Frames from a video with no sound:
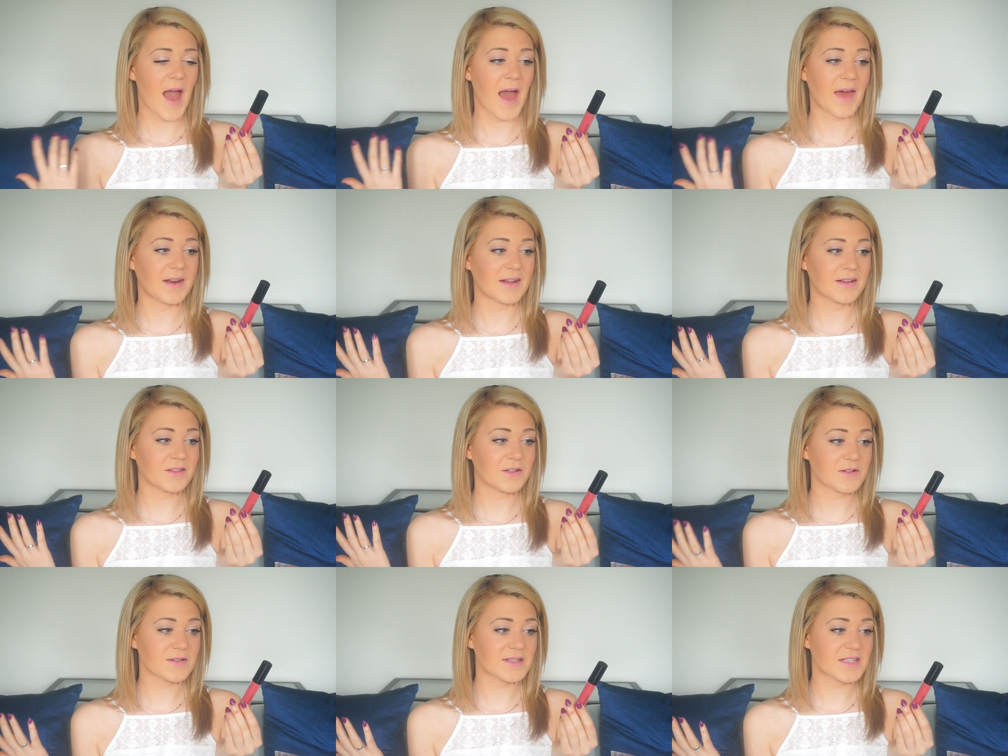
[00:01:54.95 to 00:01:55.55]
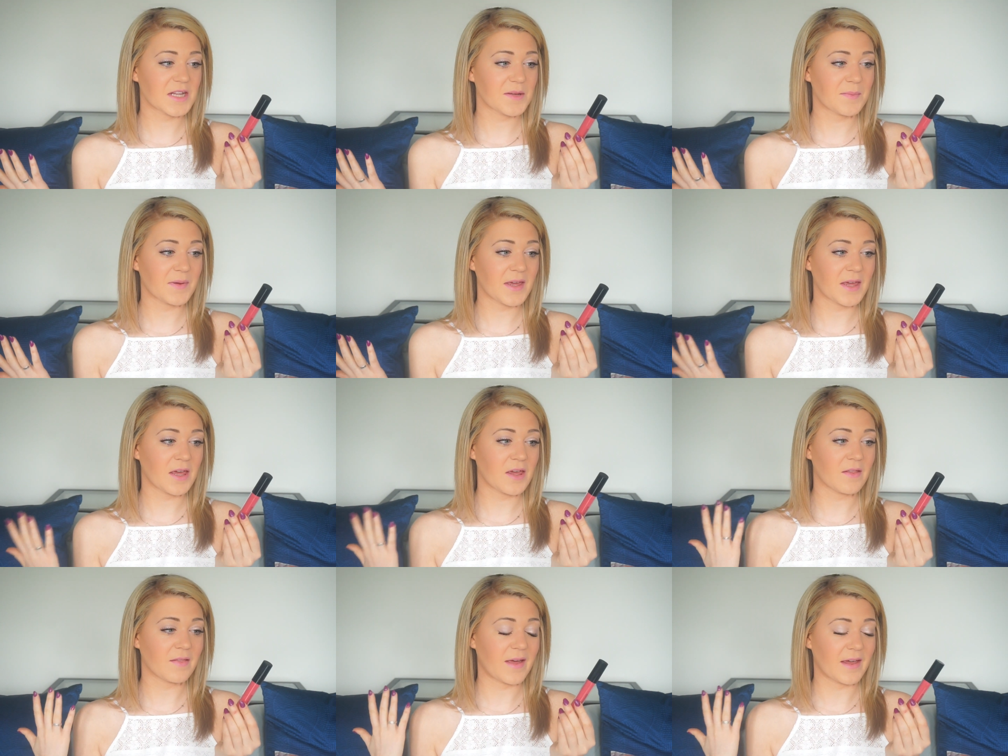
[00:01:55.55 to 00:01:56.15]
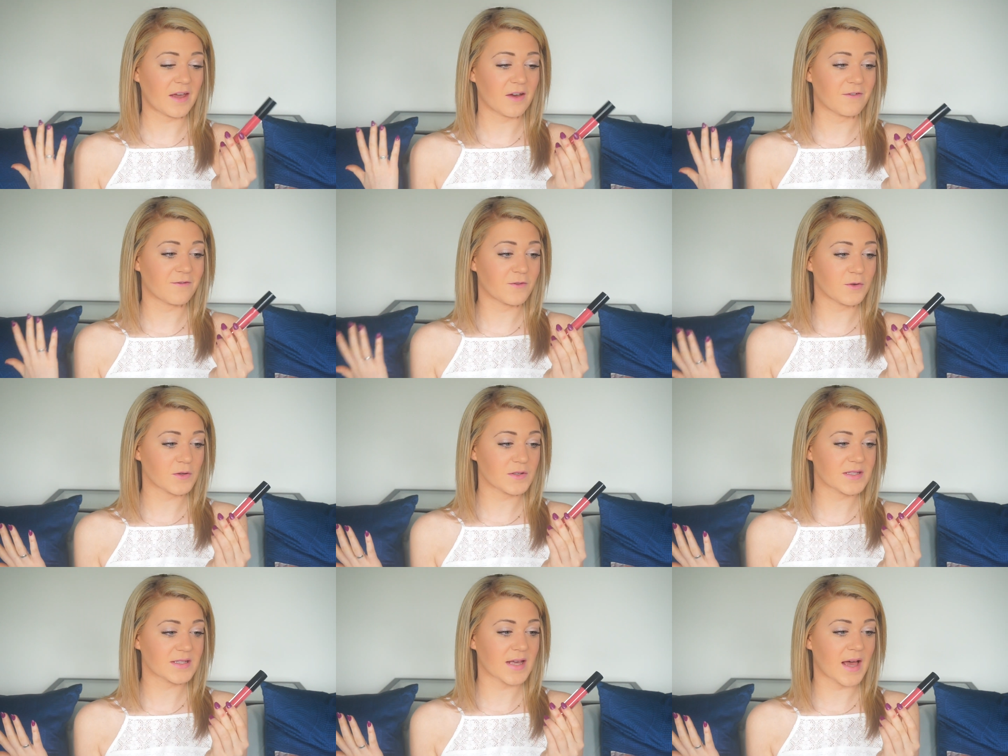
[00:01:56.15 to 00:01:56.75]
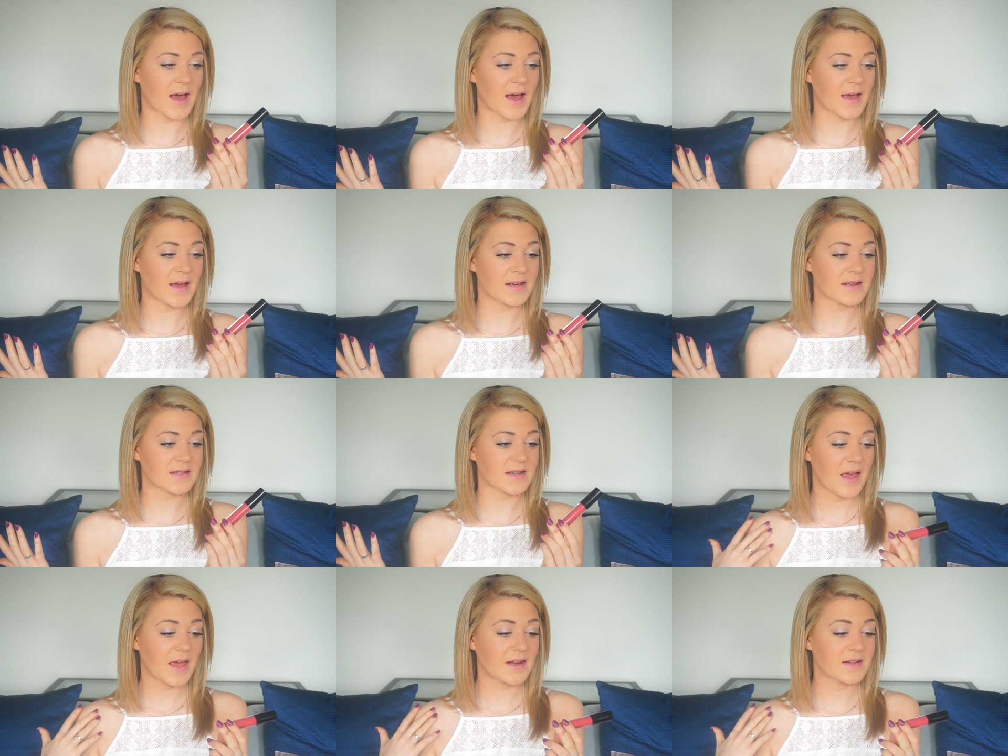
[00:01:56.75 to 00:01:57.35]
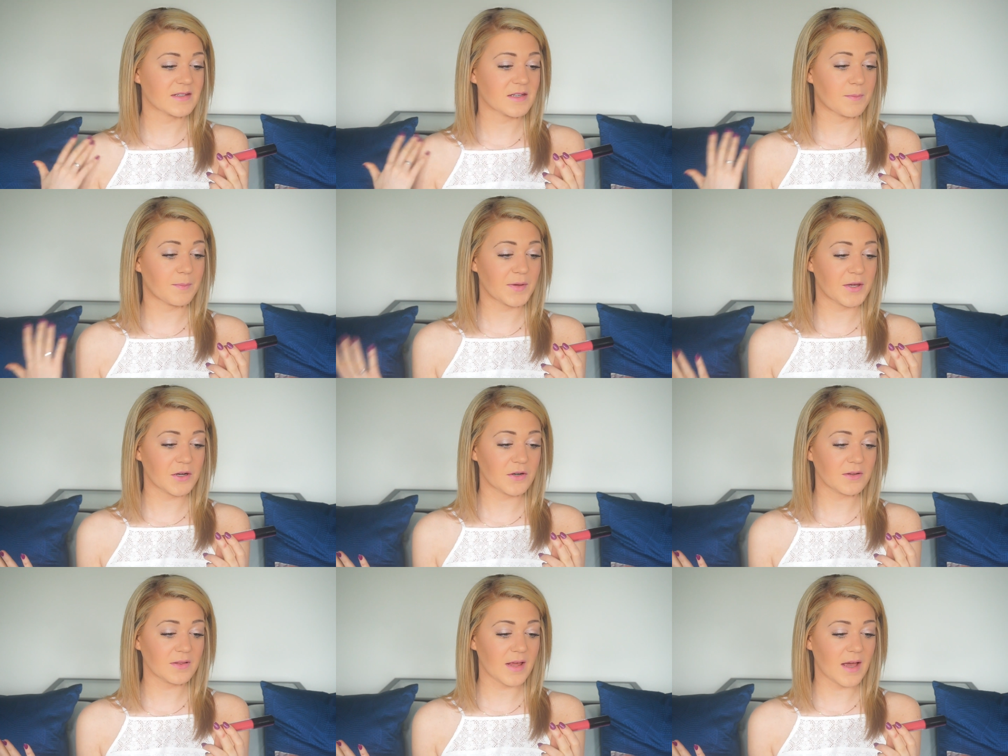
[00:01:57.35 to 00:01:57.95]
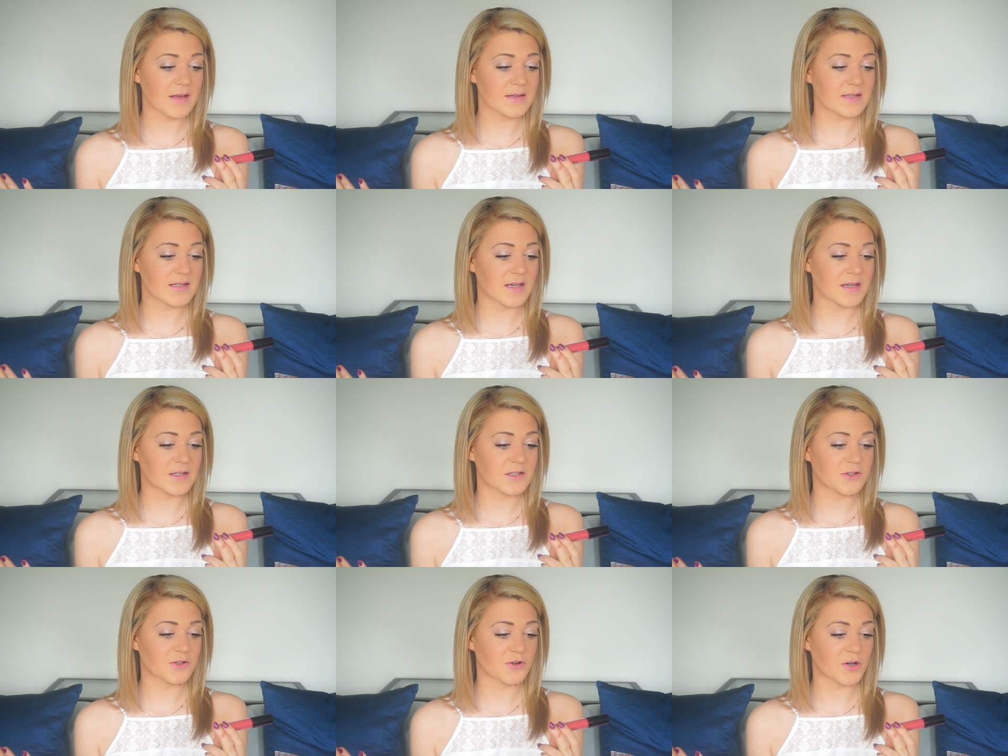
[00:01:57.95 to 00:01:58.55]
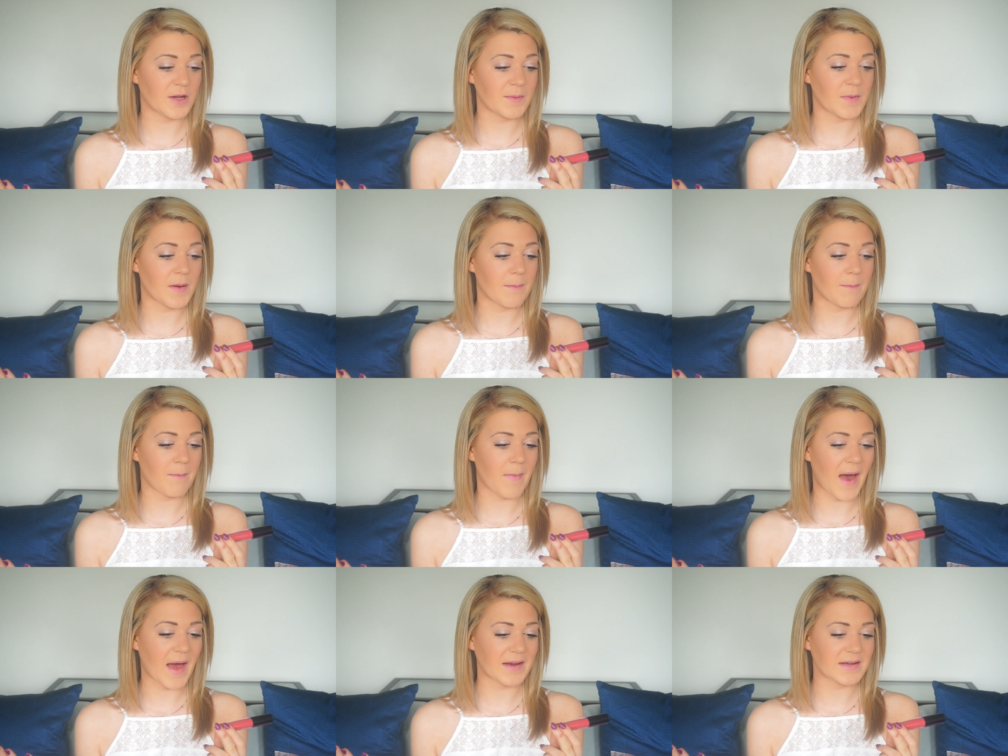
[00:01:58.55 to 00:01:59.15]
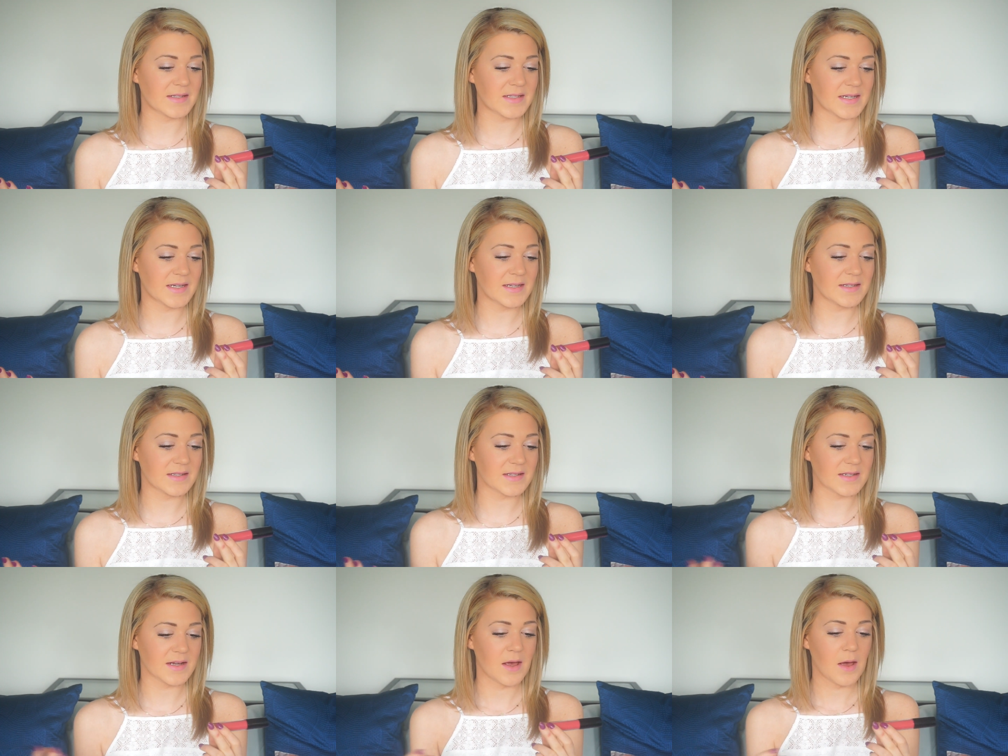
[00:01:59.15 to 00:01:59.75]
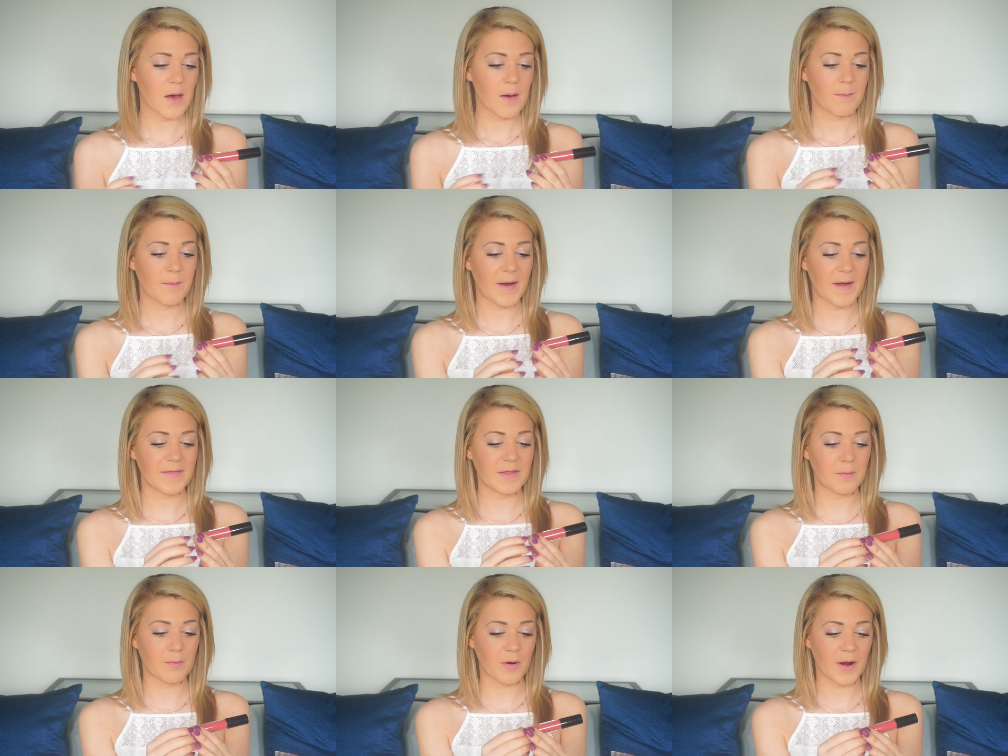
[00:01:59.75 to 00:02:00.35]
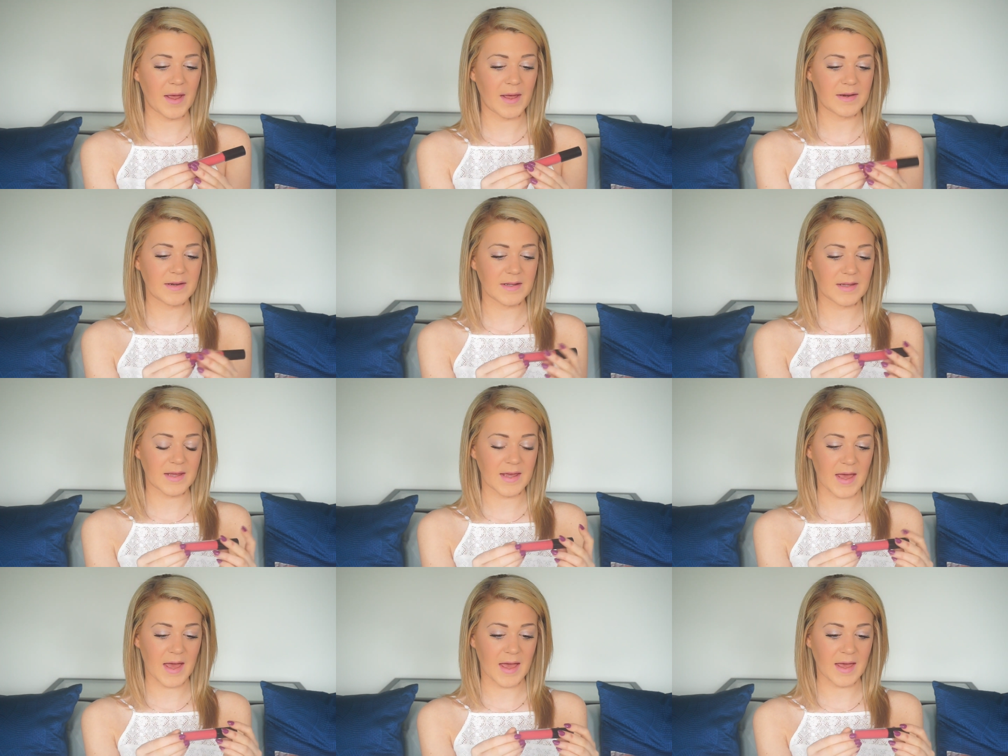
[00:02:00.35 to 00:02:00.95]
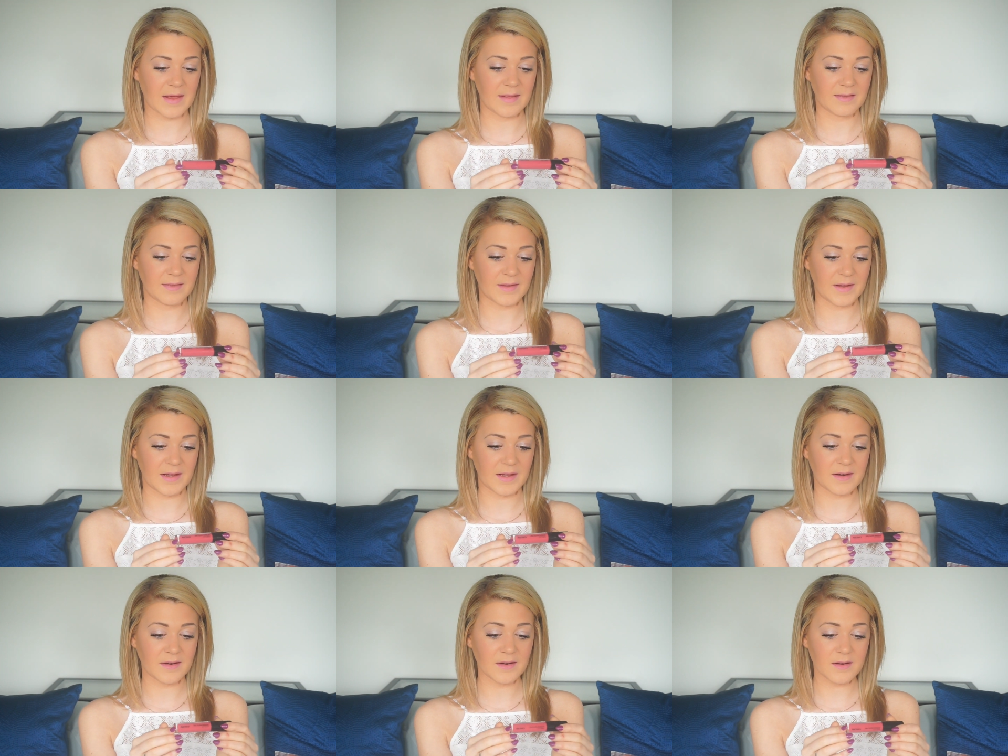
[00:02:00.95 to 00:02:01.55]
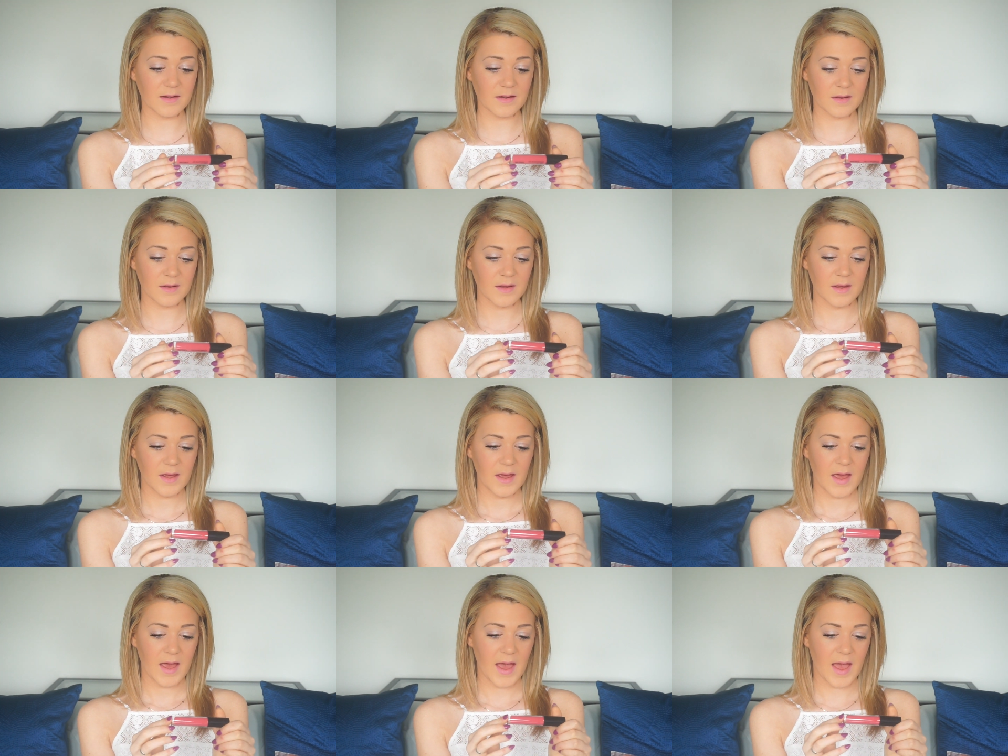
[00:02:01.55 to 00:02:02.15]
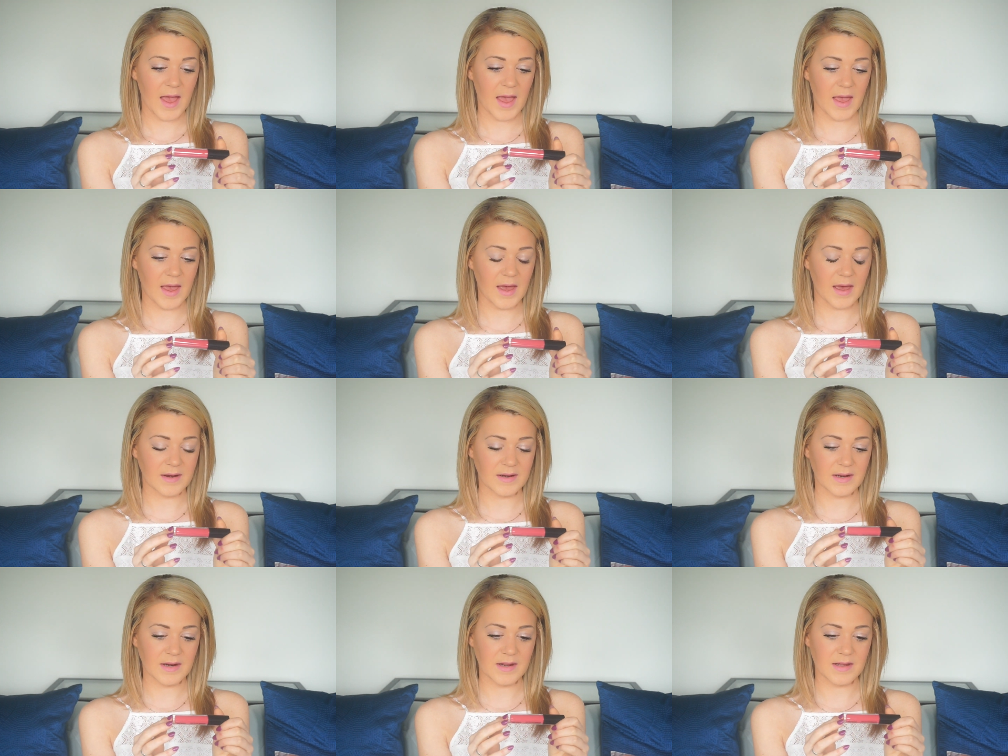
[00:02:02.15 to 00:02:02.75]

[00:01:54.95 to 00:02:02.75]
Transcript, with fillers: and it looks to be like a full size. It is a Pure Lust Extreme Matte Tint by the brand Kaylin, and